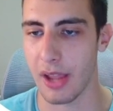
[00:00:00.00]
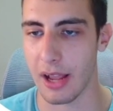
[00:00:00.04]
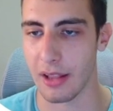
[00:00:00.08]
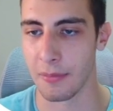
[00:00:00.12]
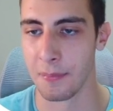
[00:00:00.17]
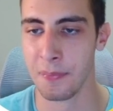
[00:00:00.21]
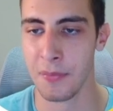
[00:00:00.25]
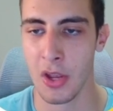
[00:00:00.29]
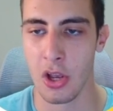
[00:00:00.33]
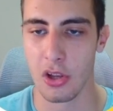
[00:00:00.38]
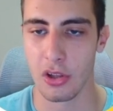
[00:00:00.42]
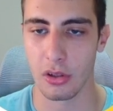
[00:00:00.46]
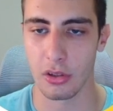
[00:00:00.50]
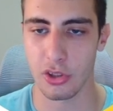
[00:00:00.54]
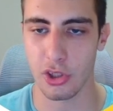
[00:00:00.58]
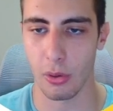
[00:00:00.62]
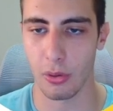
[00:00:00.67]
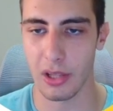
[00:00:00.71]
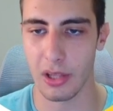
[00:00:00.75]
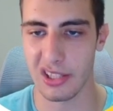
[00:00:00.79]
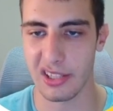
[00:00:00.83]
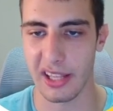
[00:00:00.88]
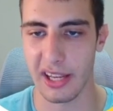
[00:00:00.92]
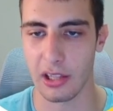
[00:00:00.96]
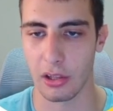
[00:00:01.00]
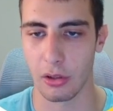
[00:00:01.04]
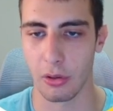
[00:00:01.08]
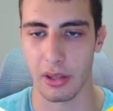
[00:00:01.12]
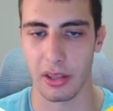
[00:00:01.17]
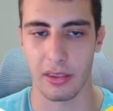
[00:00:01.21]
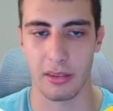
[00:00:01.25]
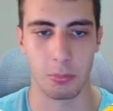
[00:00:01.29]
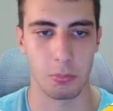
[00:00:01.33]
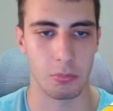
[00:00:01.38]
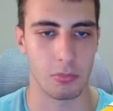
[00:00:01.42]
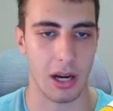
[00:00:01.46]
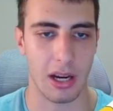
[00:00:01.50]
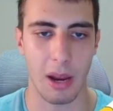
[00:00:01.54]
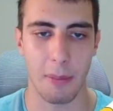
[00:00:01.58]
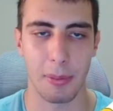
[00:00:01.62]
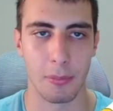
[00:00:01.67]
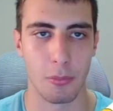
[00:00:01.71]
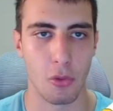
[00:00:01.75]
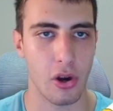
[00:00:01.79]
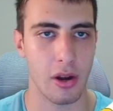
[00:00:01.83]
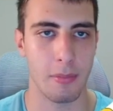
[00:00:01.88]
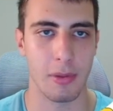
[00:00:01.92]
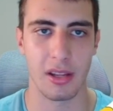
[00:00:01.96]
about that. So let's take a look at a
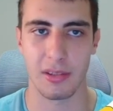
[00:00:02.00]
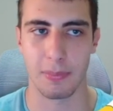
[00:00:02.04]
couple more